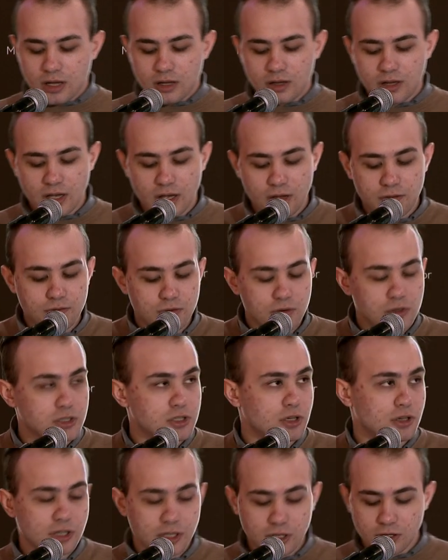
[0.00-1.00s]
The
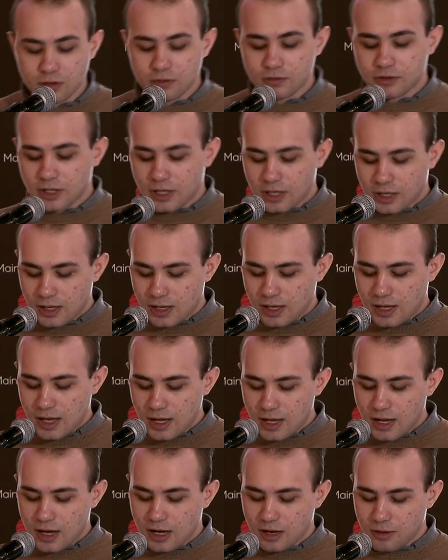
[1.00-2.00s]
functioning of the
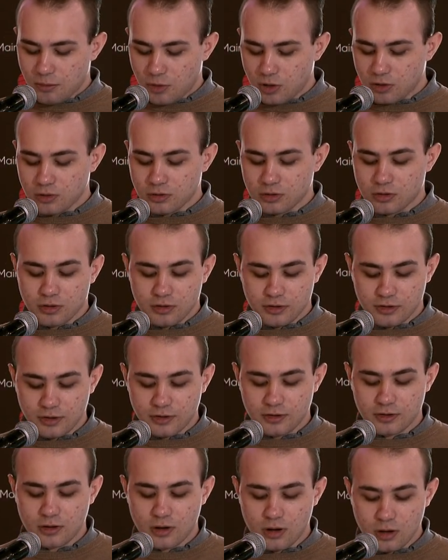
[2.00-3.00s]
AI model
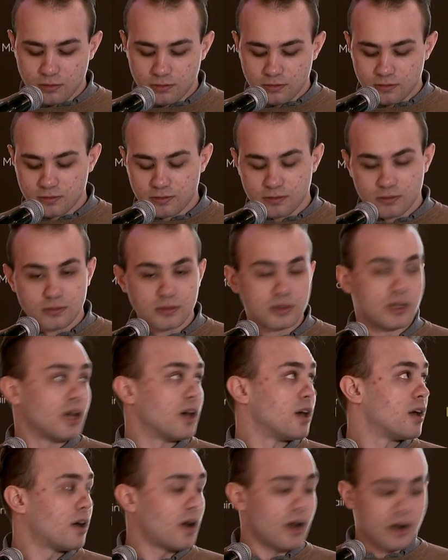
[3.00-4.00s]
consists of
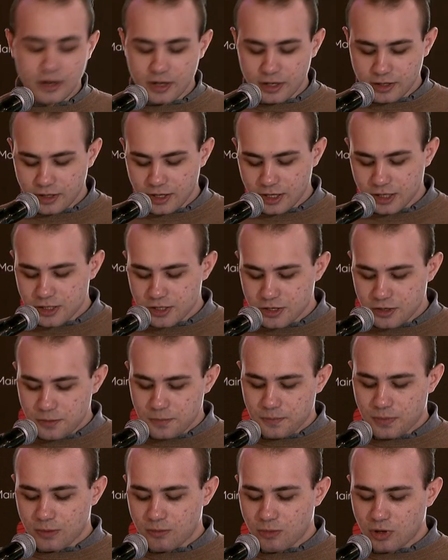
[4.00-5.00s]
the
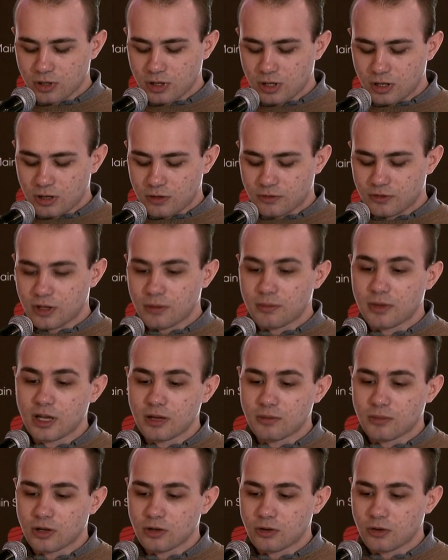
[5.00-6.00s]
architecture model of the
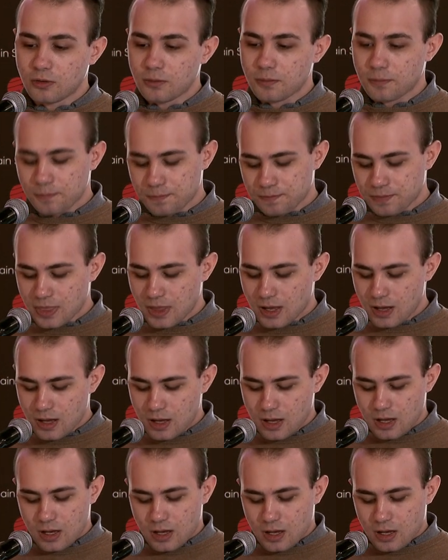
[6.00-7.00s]
main model,
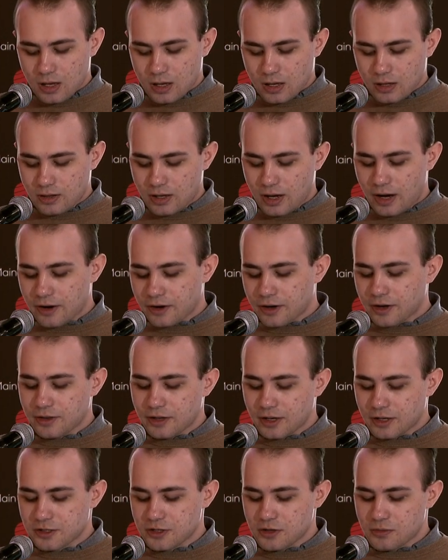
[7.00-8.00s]
the
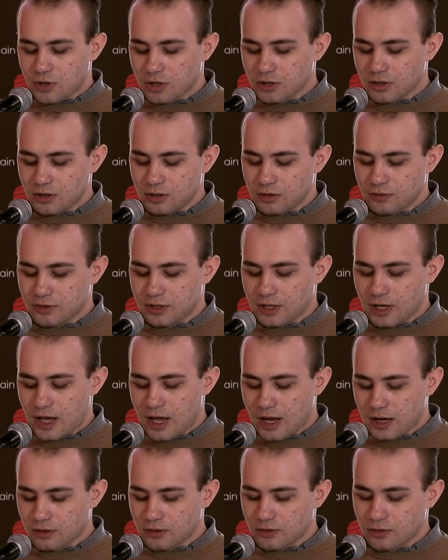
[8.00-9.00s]
architecture model of the
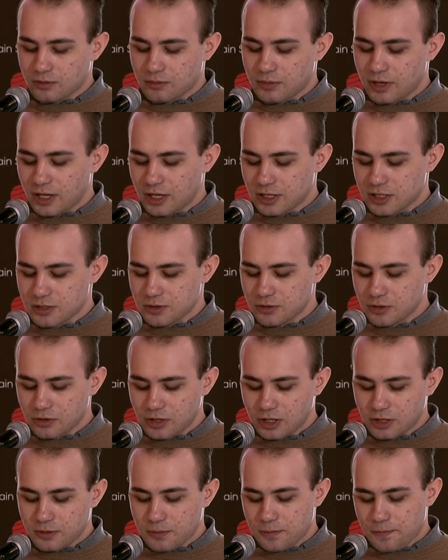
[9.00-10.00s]
actor managed
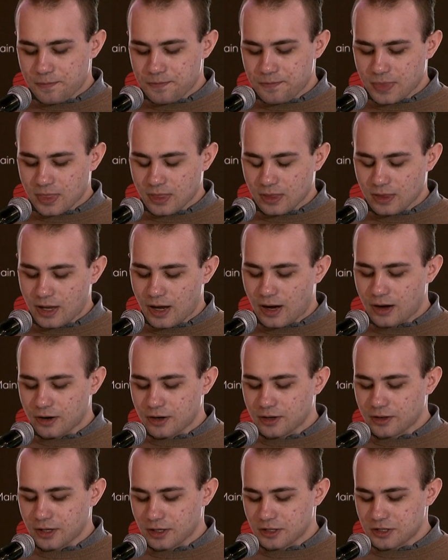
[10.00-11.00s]
unit, the
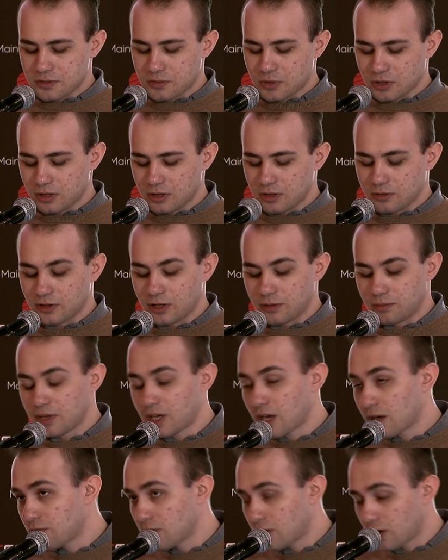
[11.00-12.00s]
architecture model of the
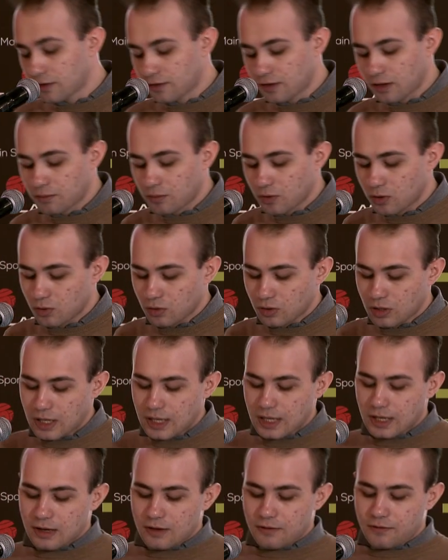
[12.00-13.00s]
behavioral submodule,
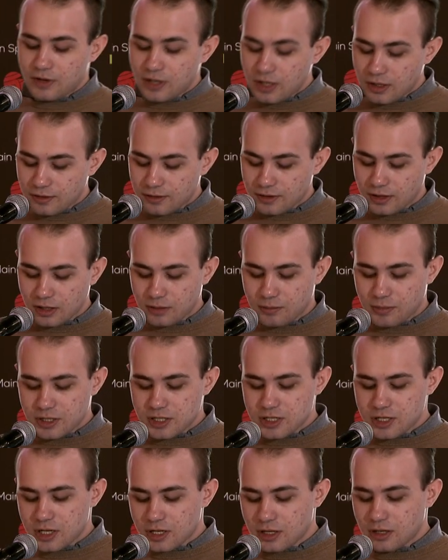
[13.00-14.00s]
finite state
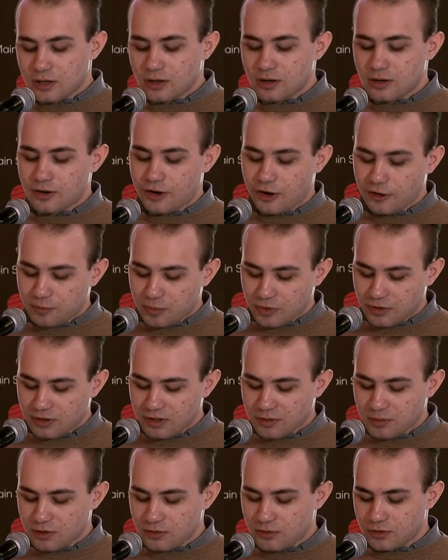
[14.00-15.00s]
machine
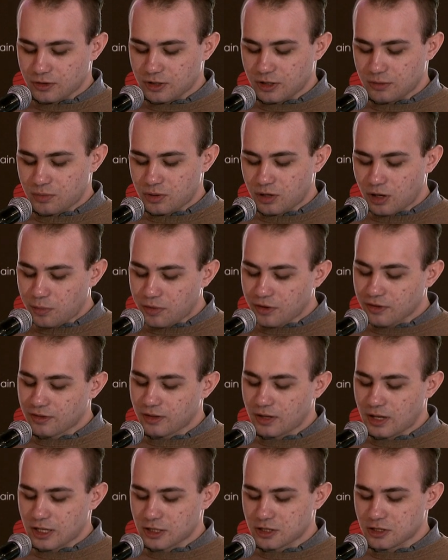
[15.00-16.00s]
responsible for the proper
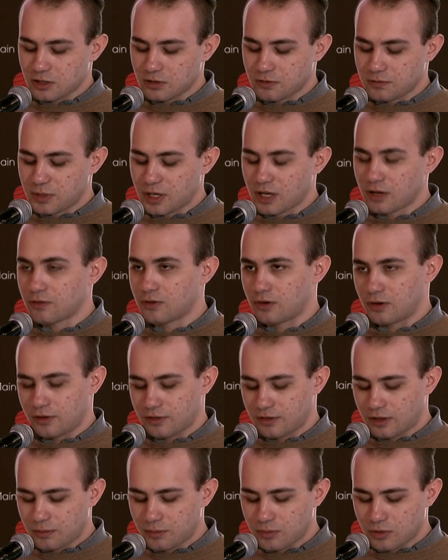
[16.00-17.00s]
selection of behavioral
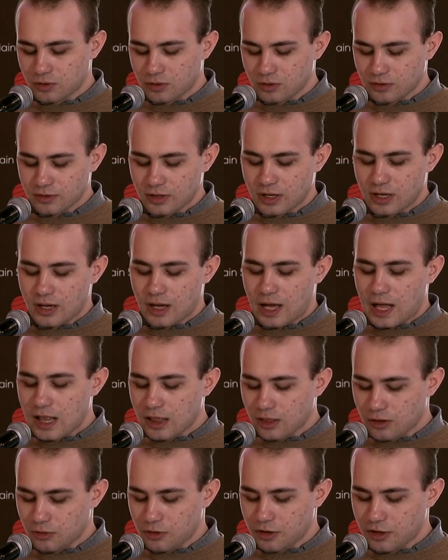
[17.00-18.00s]
submodules,
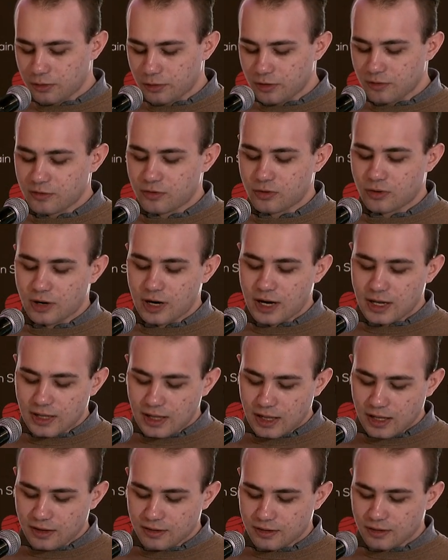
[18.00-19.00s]
algorithms for
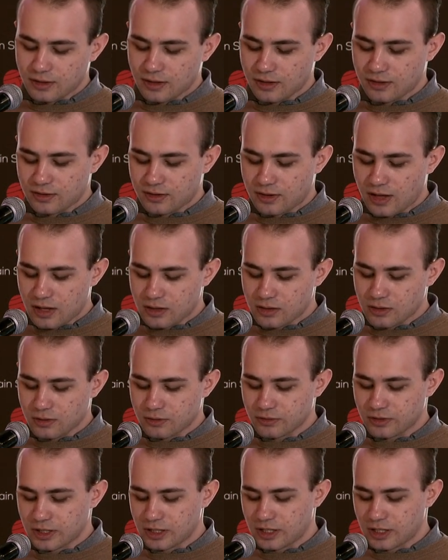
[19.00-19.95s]
analyzing the state of the